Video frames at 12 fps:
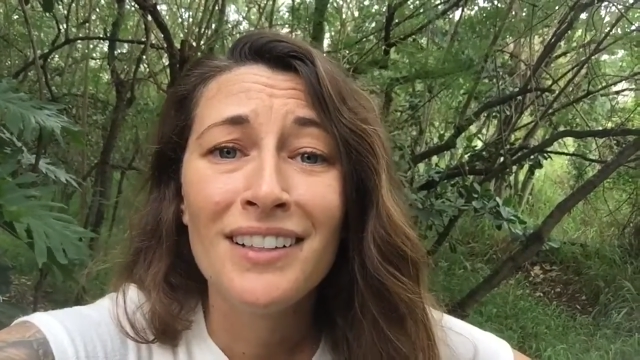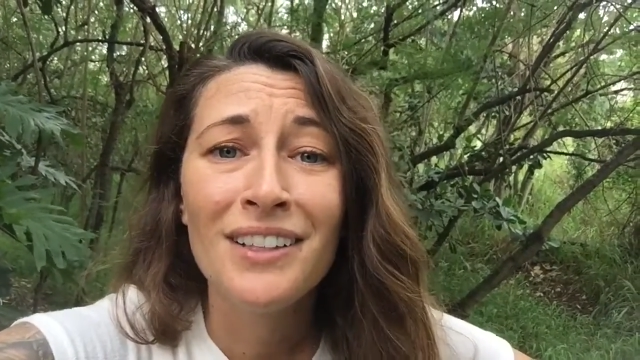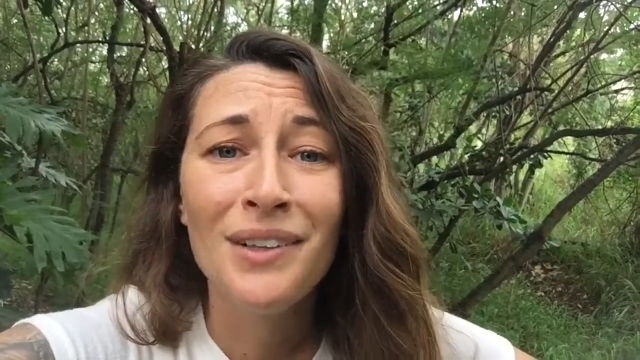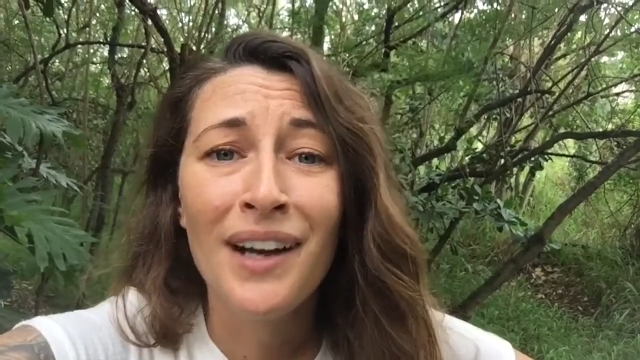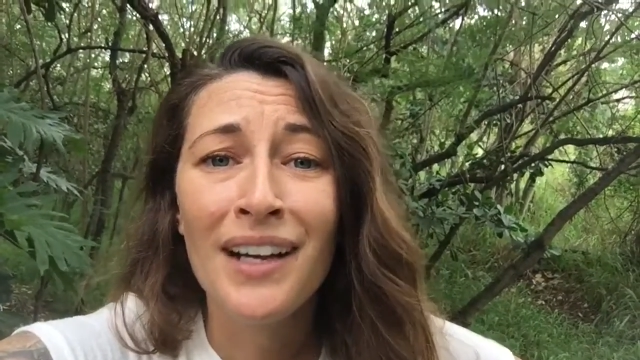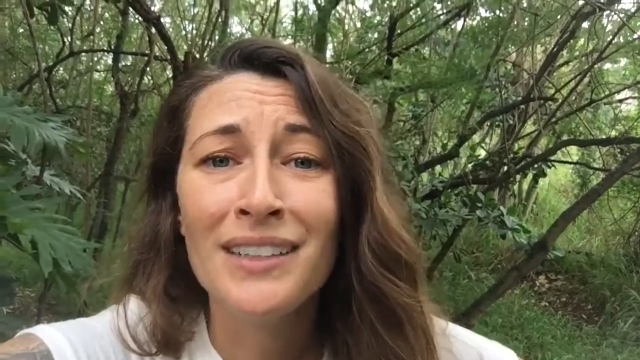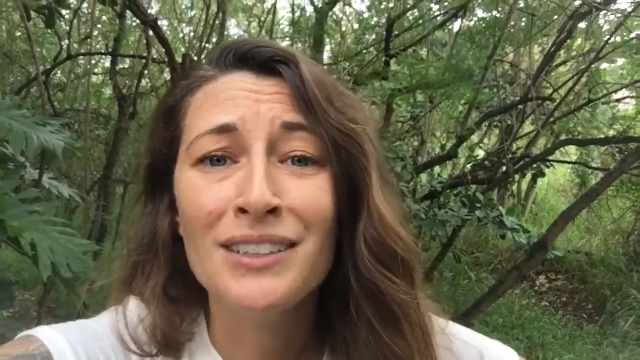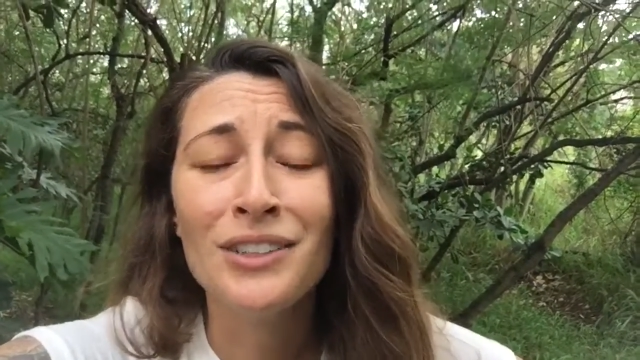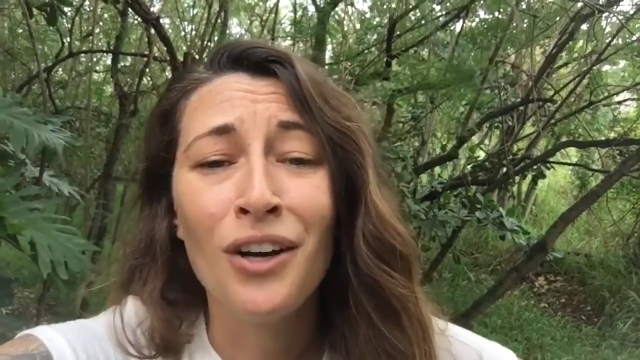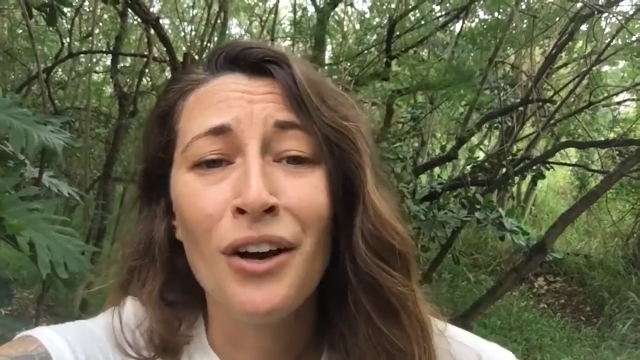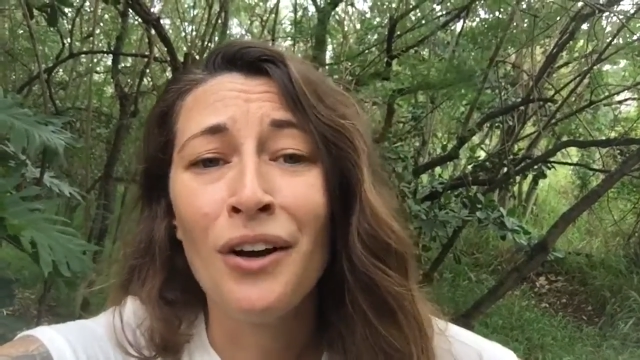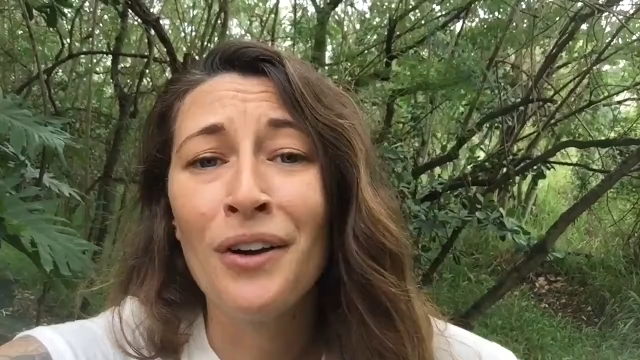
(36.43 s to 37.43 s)
You guys
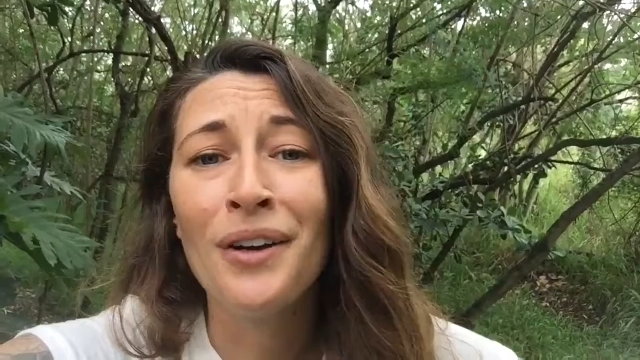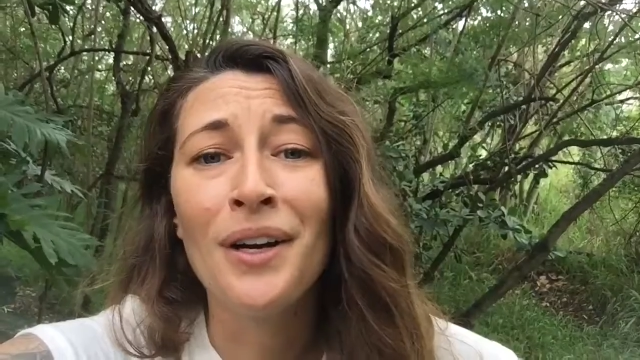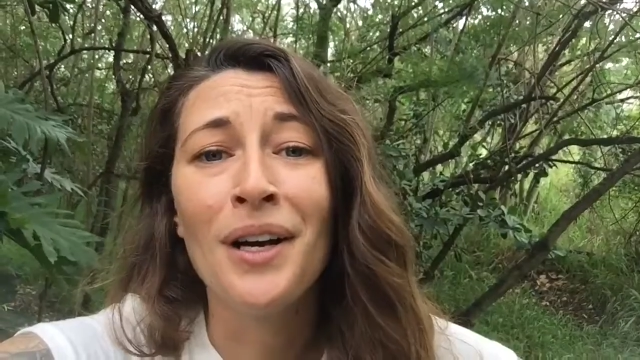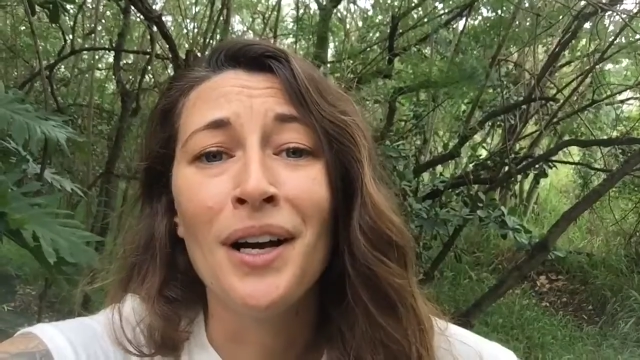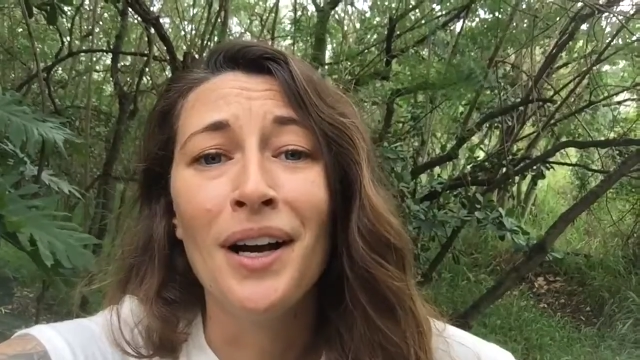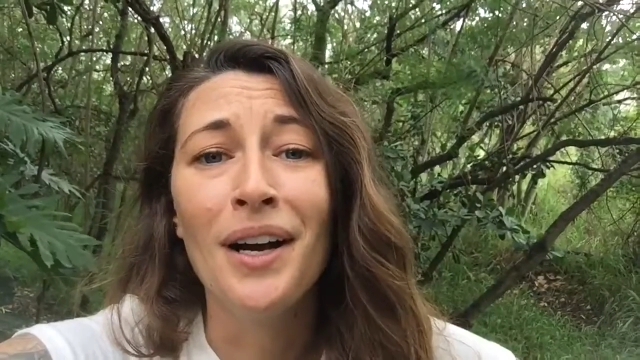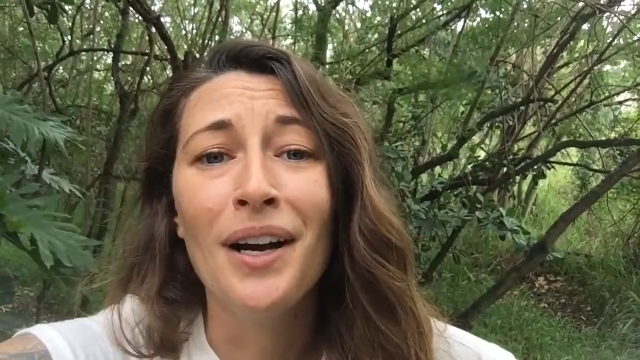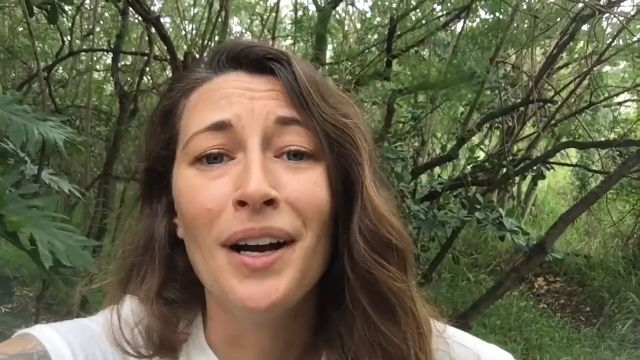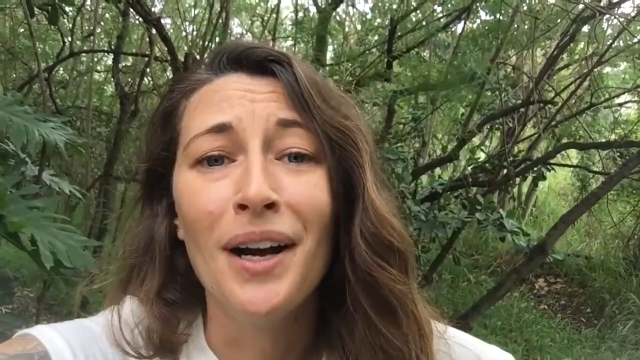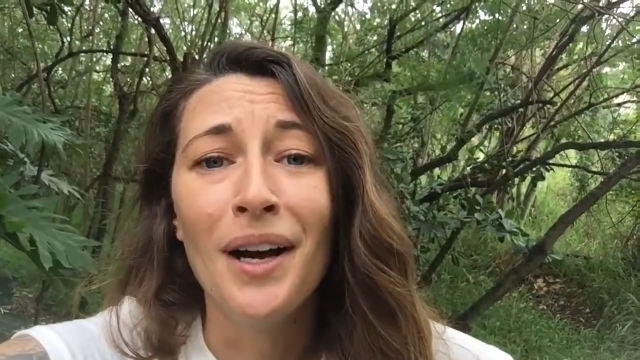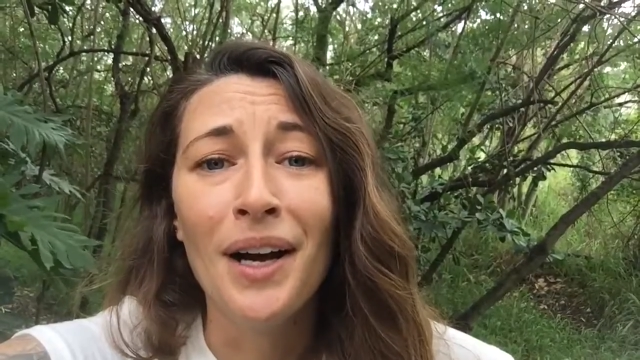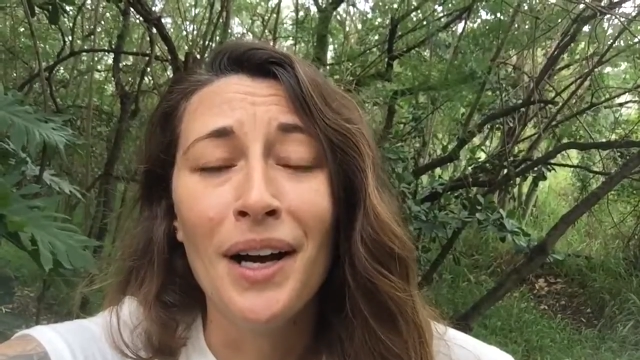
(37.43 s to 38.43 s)
are
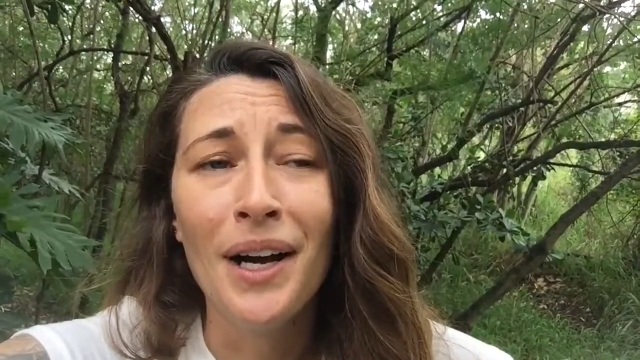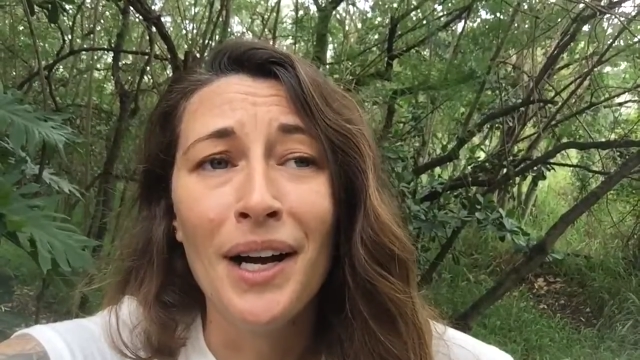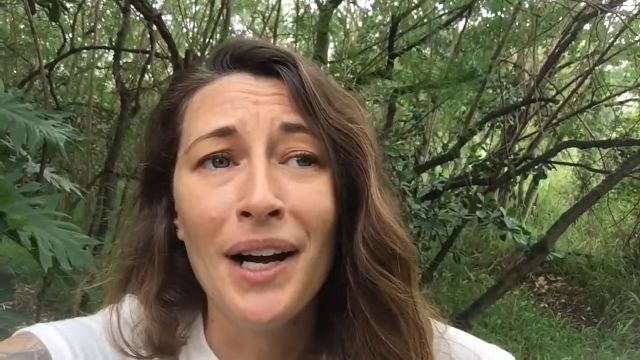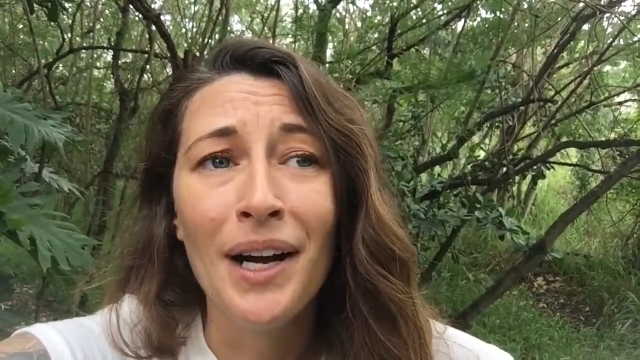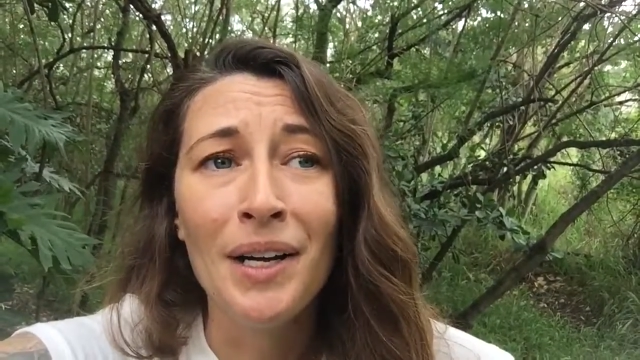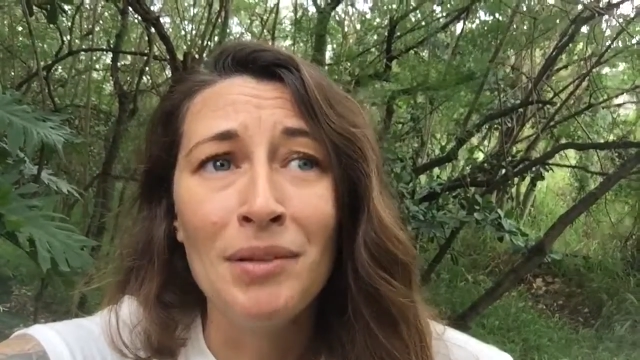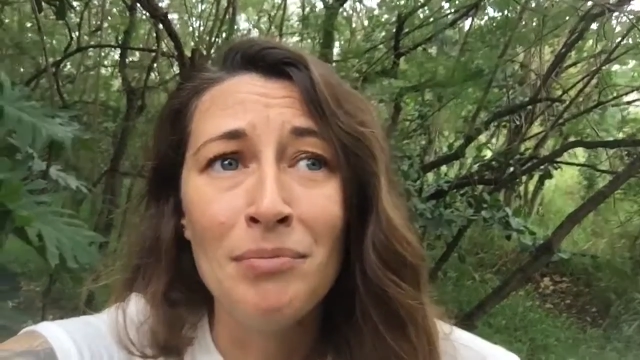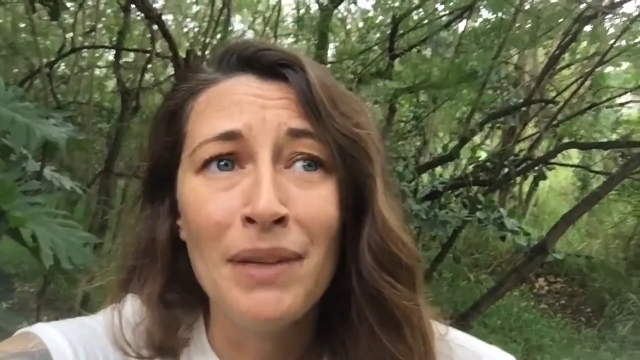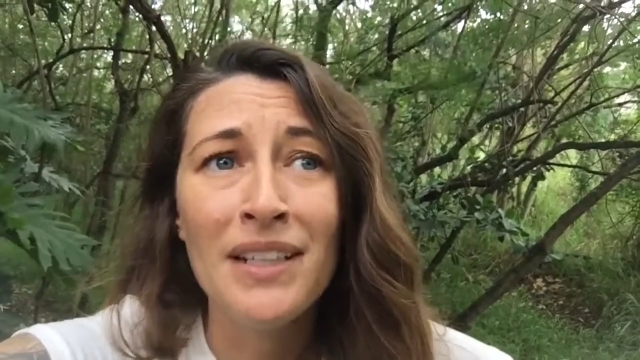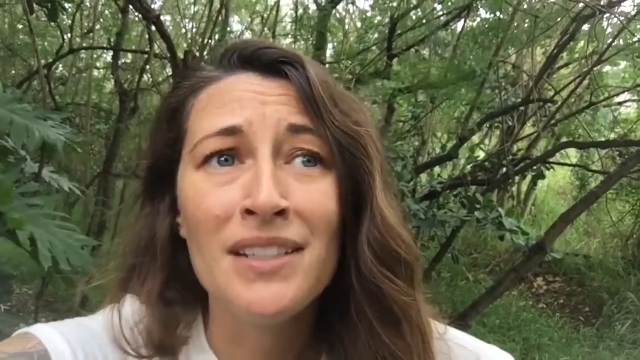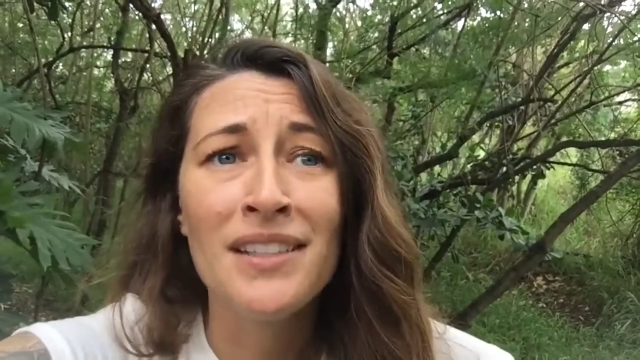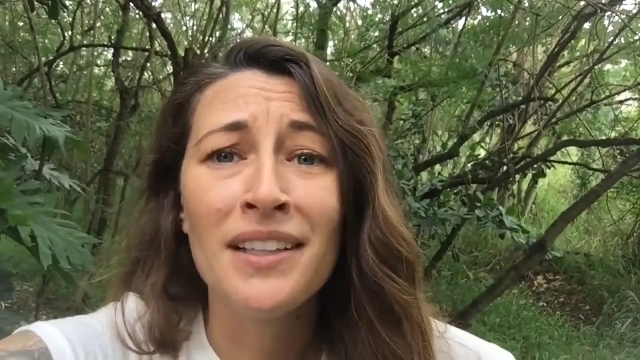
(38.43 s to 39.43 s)

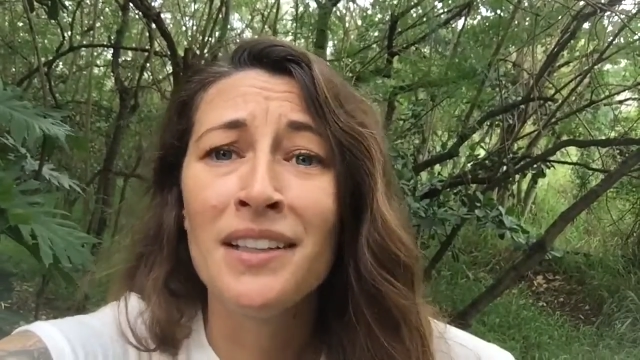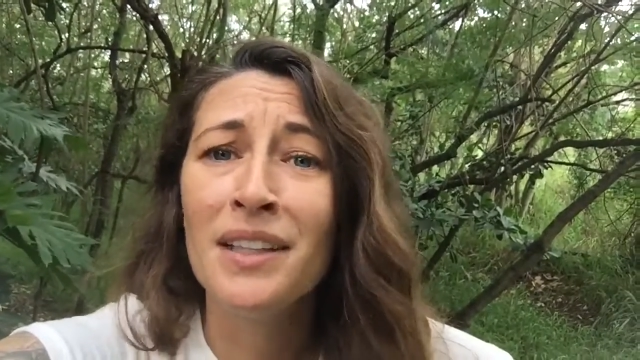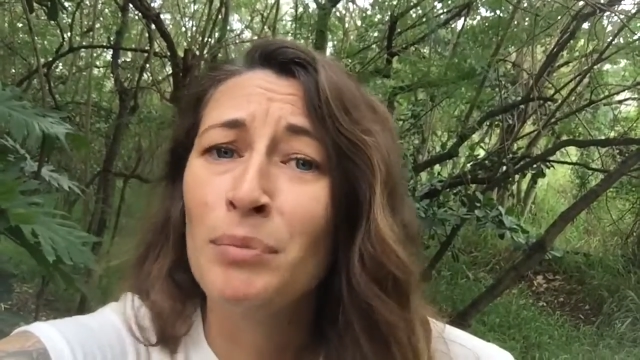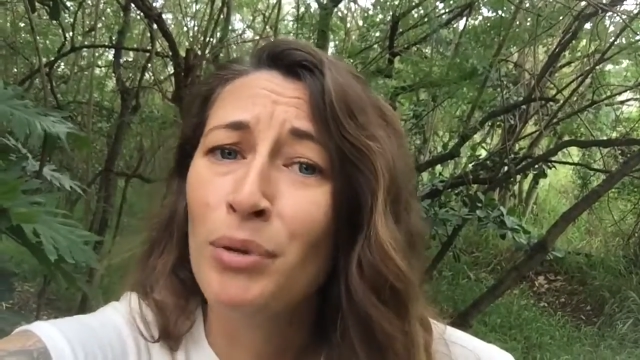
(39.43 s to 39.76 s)
amazingly